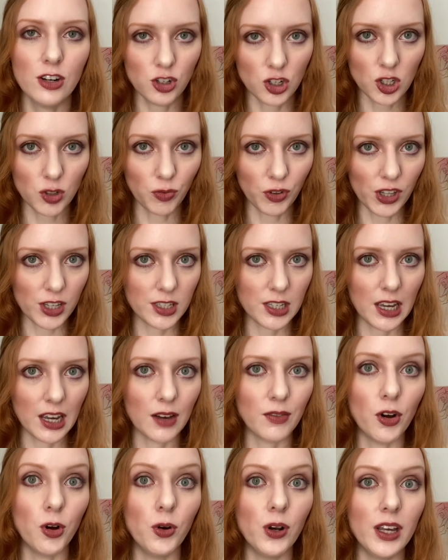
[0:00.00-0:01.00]
just for the sake
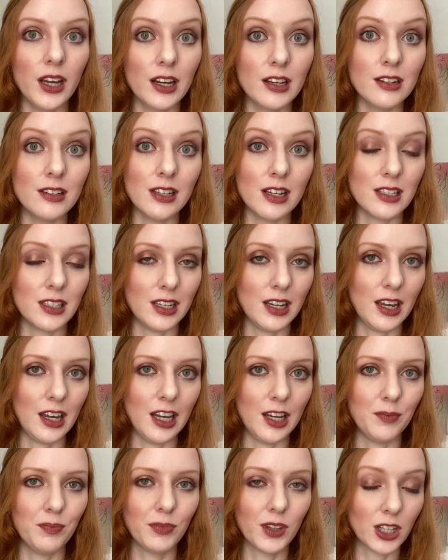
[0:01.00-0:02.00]
of owning a
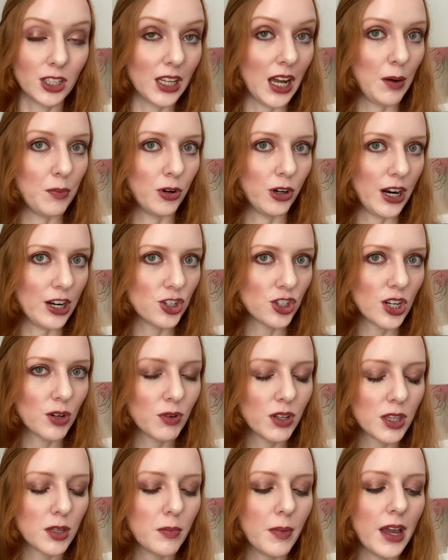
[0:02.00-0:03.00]
Disney collaboration
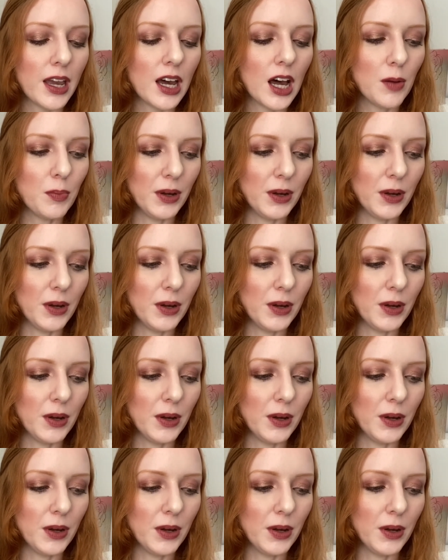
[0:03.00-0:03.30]
with the makeup.